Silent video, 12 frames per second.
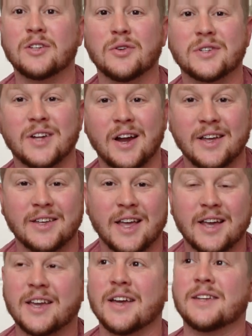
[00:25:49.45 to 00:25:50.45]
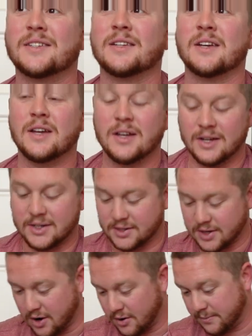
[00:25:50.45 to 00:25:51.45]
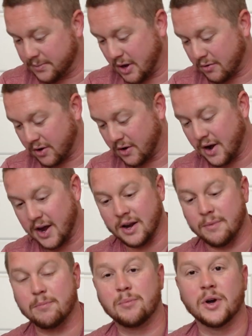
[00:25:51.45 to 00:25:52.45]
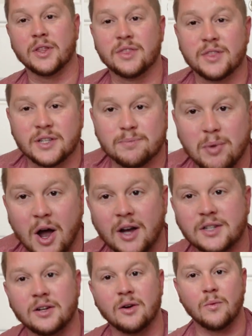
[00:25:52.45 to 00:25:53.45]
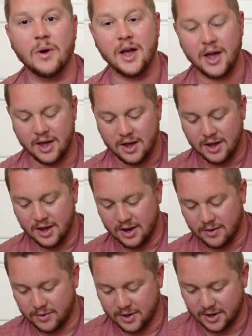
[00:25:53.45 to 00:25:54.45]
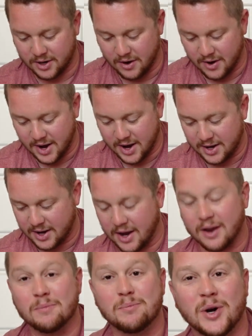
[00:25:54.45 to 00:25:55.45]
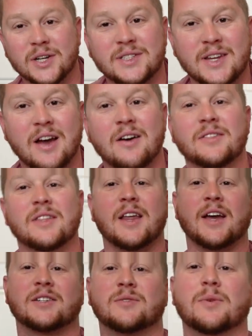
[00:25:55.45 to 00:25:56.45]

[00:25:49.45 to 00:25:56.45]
too exciting in that case. So now we're going to go ahead and put this box away. We're going to go ahead and bust out the next